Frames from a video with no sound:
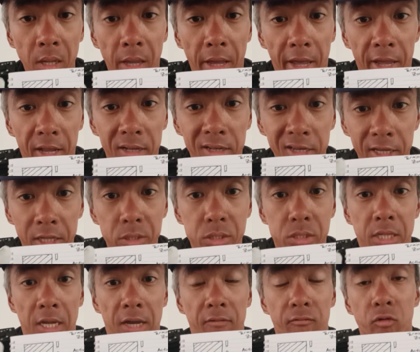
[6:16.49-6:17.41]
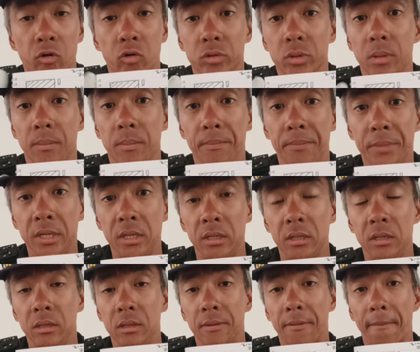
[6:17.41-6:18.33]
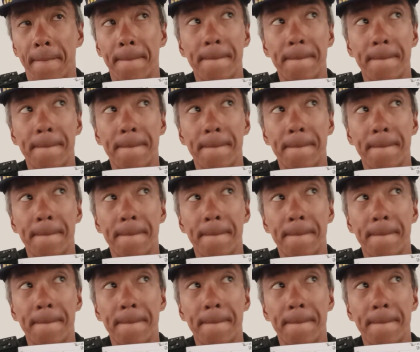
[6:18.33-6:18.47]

At least that would be